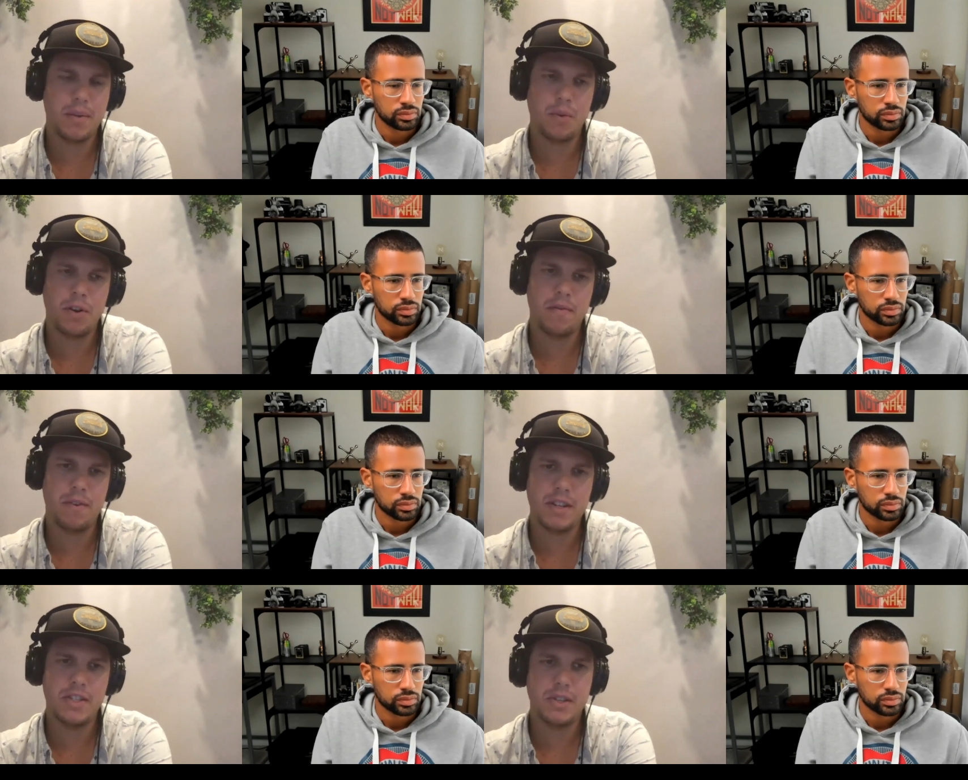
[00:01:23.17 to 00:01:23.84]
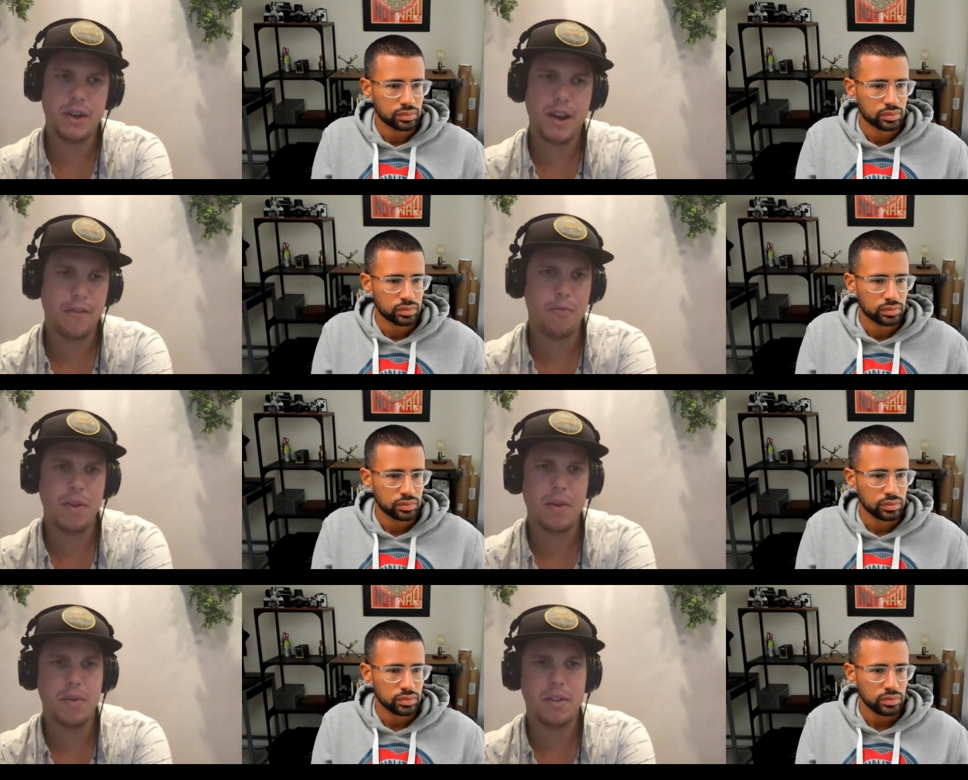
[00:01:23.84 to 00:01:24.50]
Speaker 1: What advice do you have for
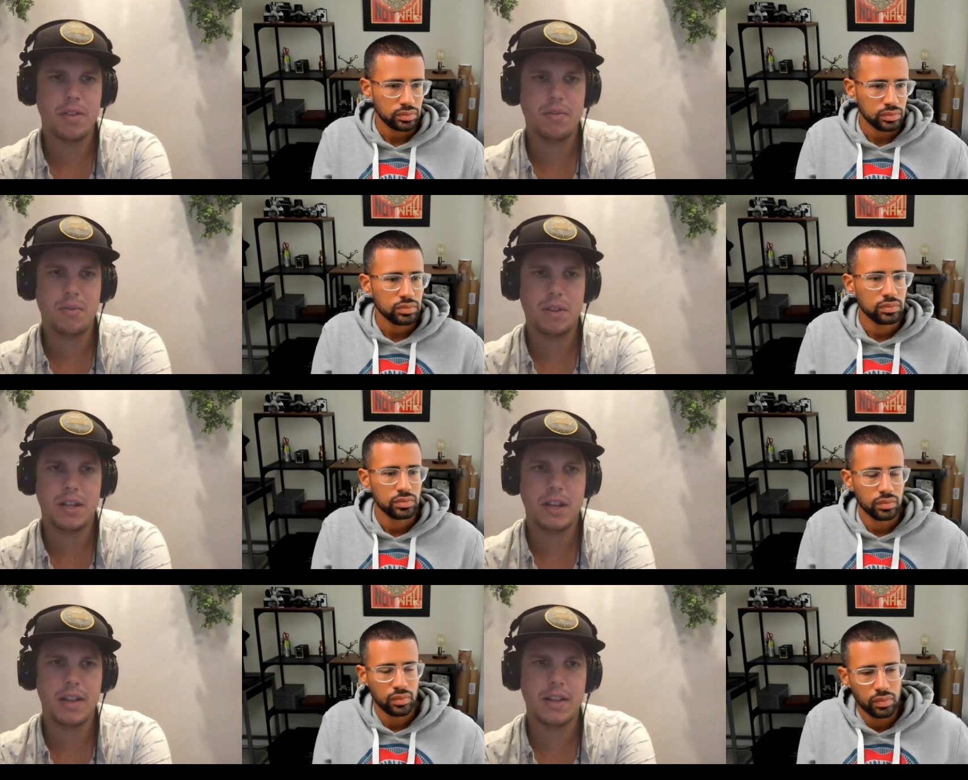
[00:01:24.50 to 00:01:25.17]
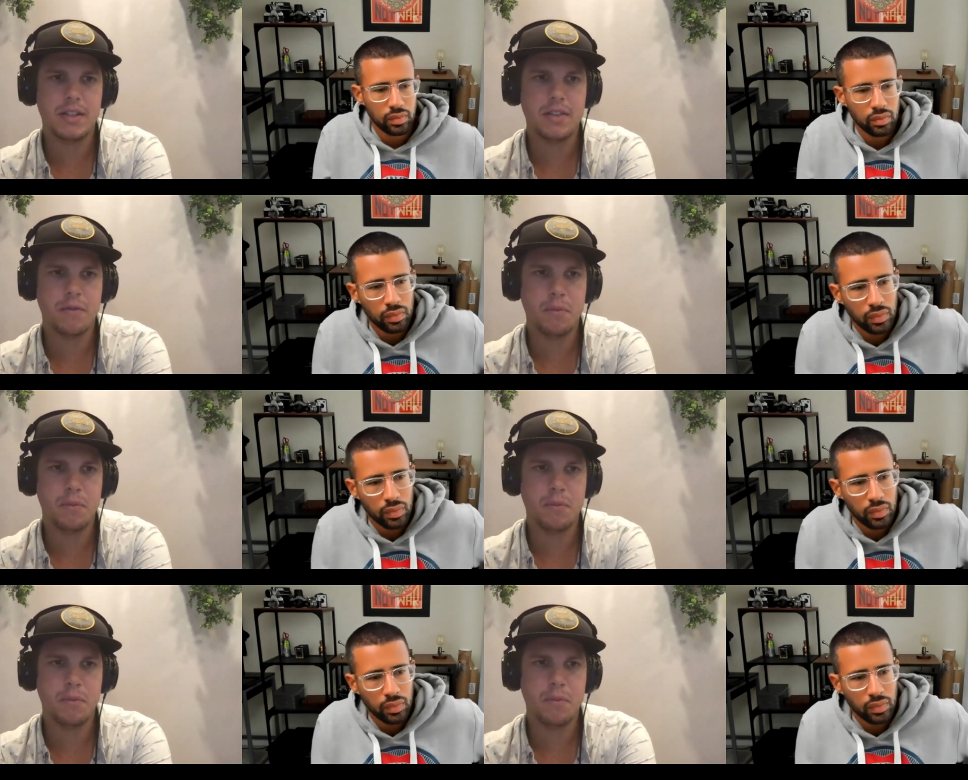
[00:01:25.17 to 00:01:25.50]
me with, with getting that stuff in